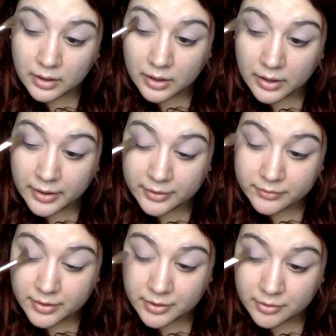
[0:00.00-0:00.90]
don't
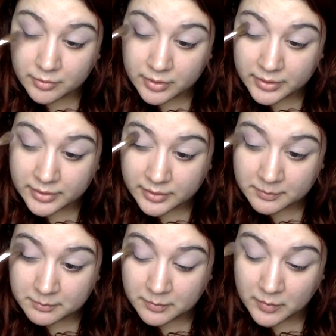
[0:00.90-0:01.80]
know,
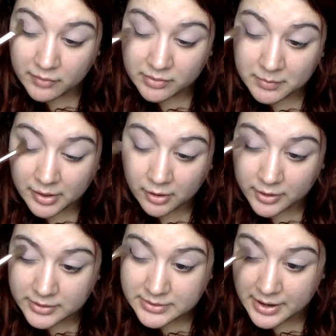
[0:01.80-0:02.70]
giving me a heart
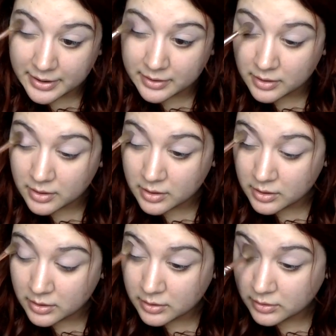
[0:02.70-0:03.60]
attack,
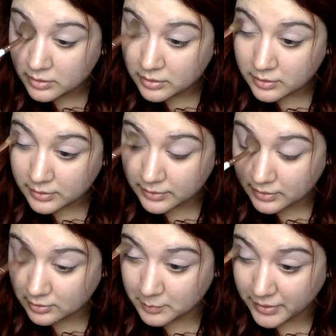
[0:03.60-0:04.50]
gonna
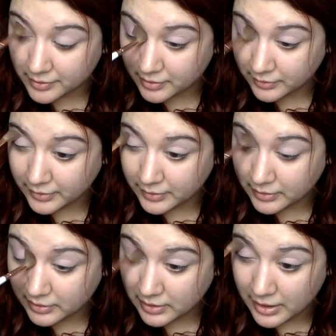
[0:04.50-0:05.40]
kill me early,
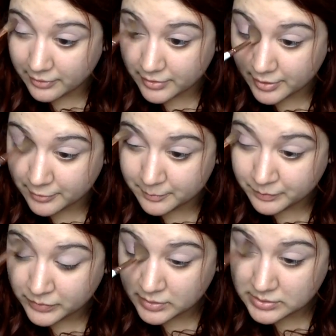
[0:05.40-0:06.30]
I don't know.
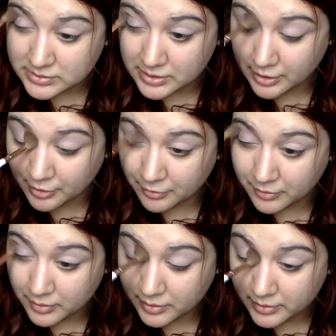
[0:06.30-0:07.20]
So
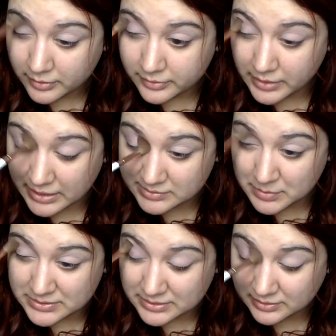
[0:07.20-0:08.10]
that's
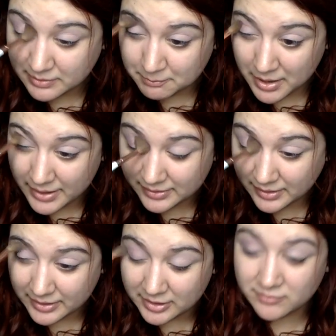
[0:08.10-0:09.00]
basically my
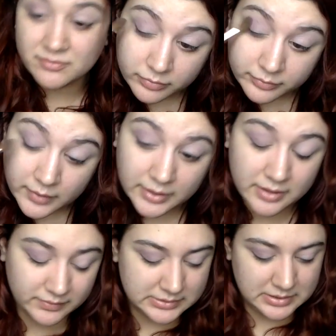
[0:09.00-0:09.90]
life. I
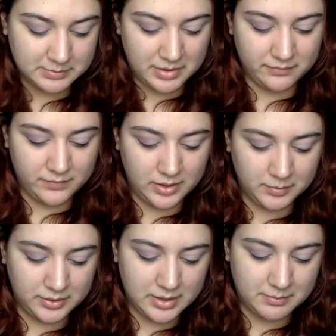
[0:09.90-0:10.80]
never see my
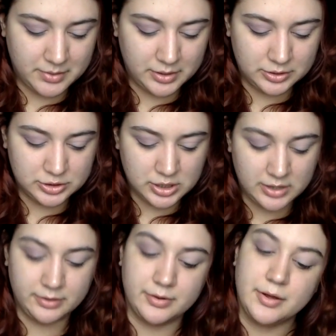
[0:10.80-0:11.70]
family that much, I
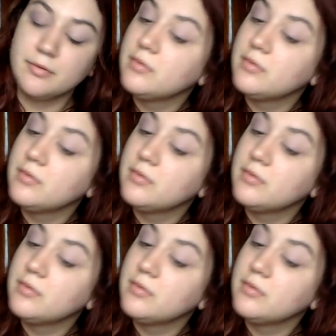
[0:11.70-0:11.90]
don't know.